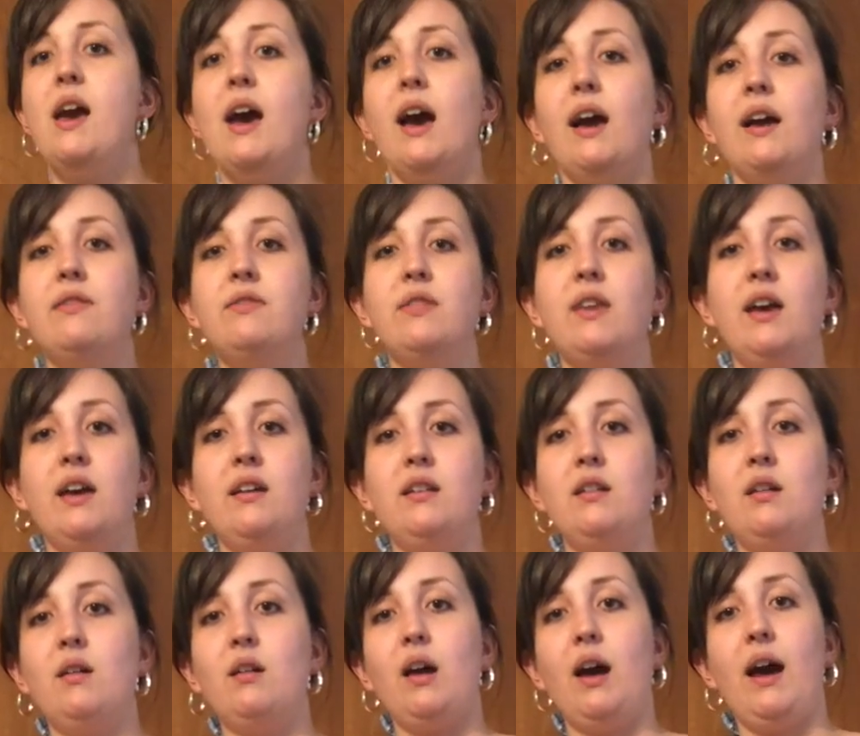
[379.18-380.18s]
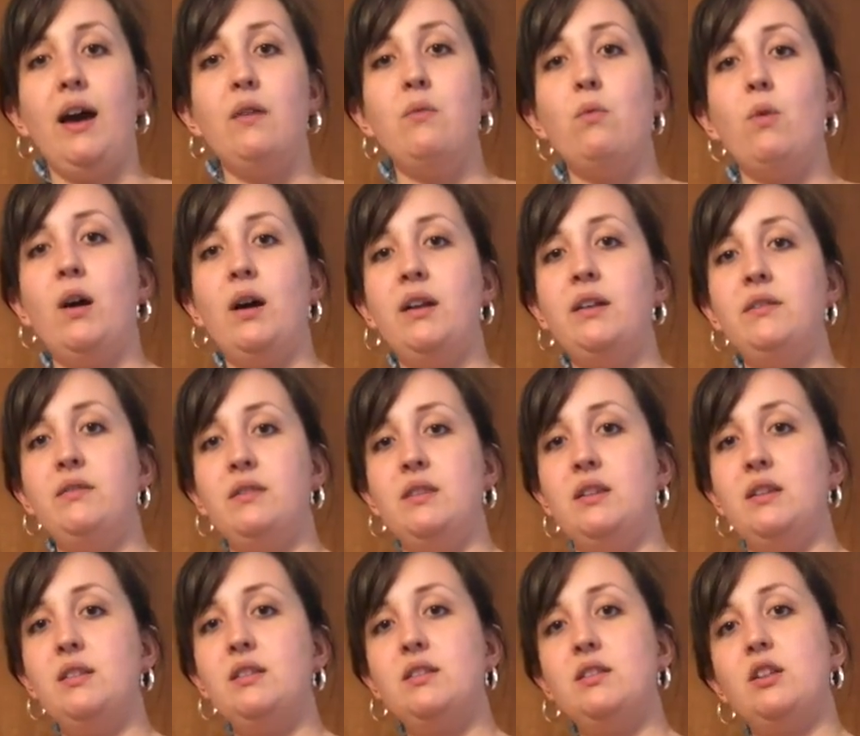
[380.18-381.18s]
And then I want
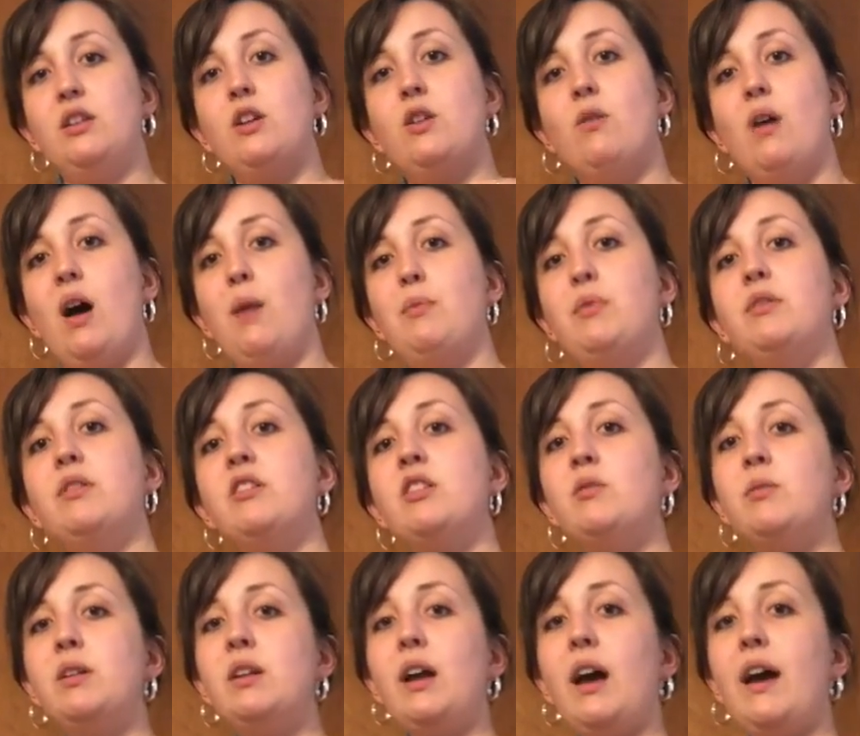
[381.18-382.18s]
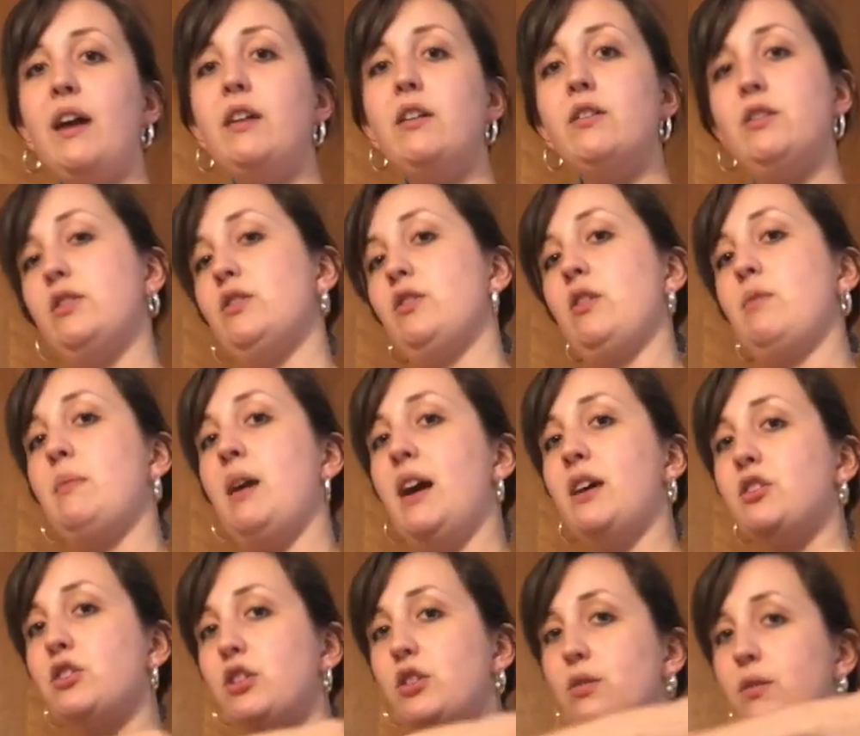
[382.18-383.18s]
this to go up a little bit higher, so I'm
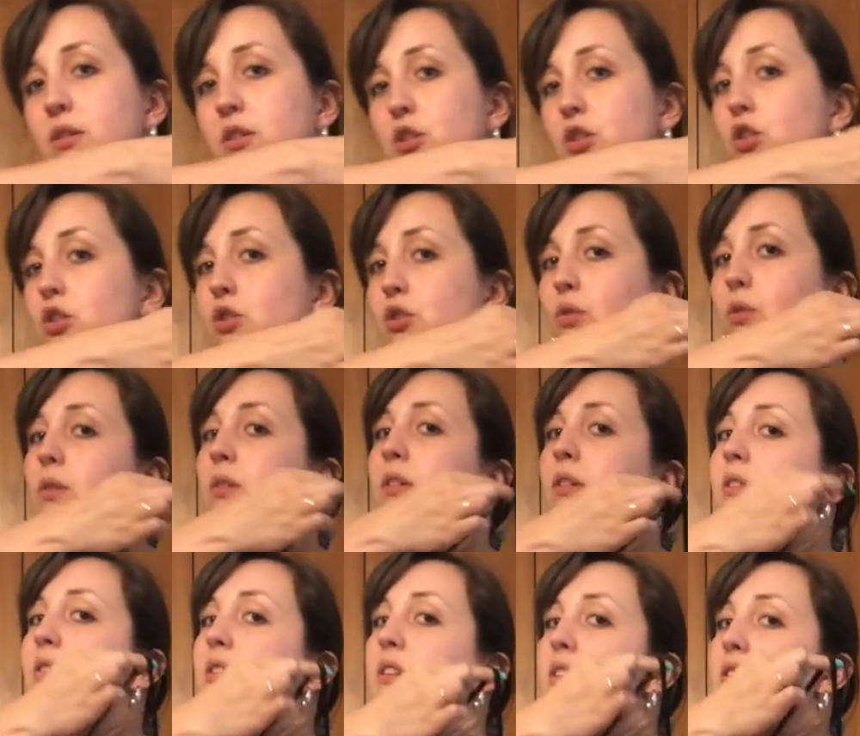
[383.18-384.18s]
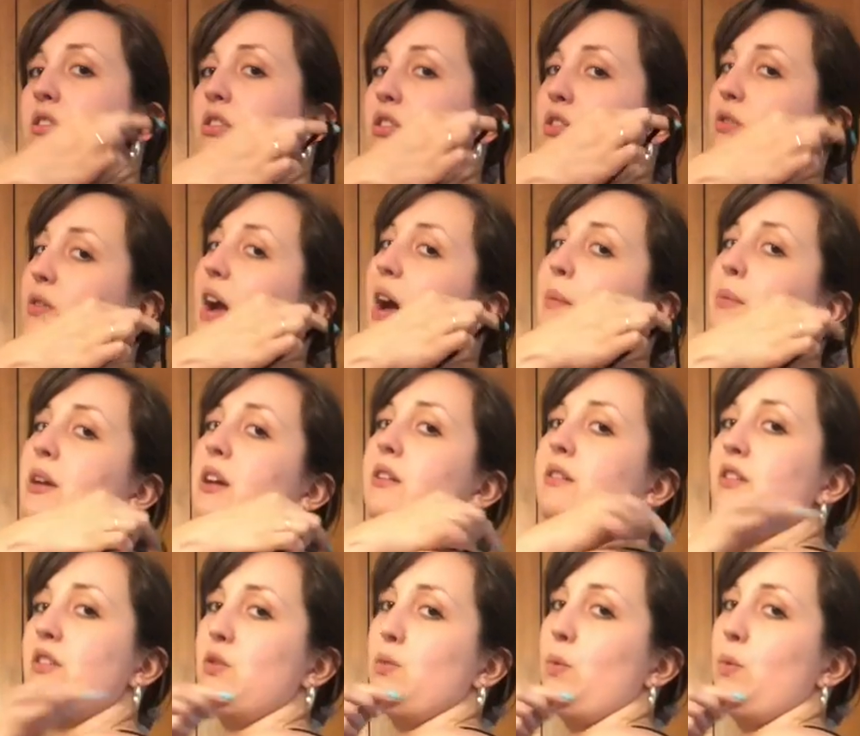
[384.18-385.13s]
actually going to shorten this strap here as